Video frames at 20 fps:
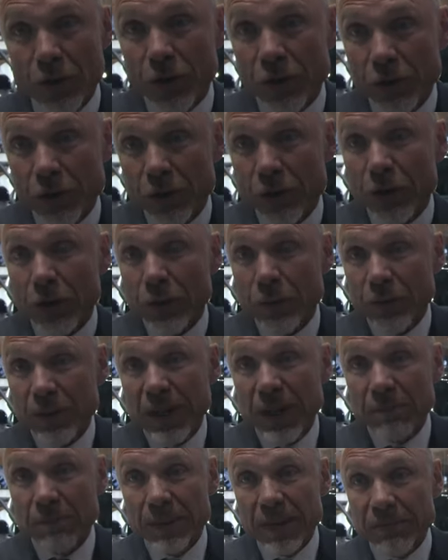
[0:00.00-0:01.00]
could do
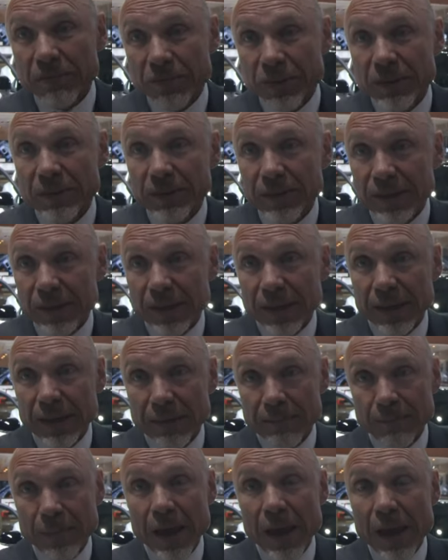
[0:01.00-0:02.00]
some different
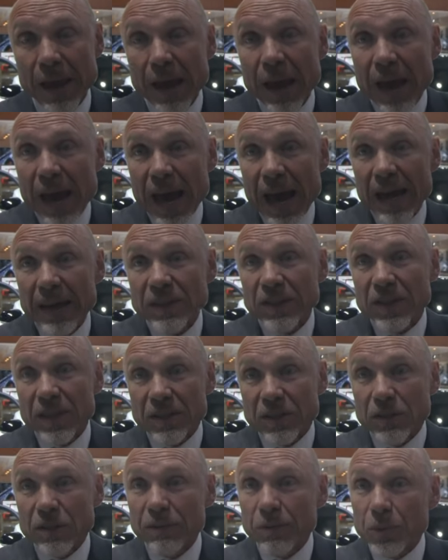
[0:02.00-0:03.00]

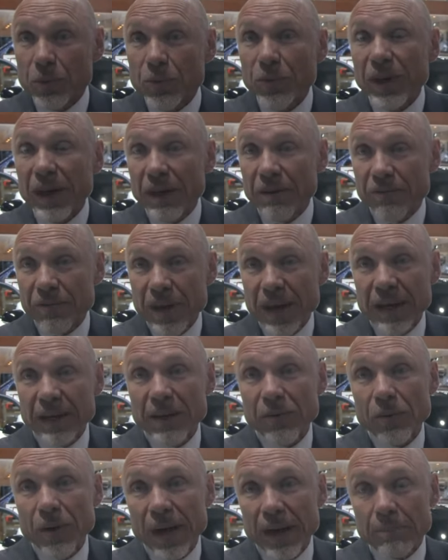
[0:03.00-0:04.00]
actions to really find
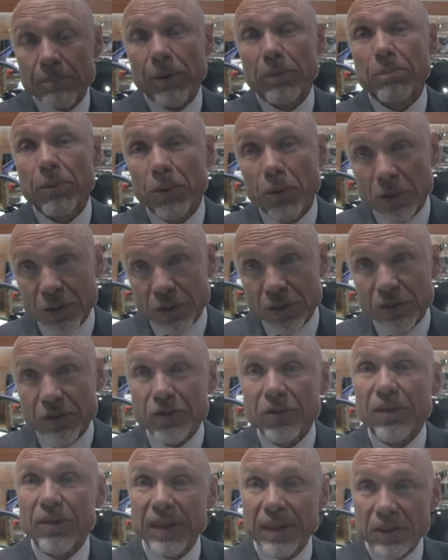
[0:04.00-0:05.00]
the right
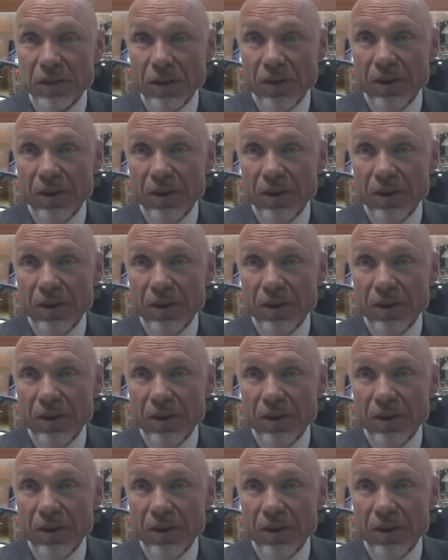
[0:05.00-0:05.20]
proportions on this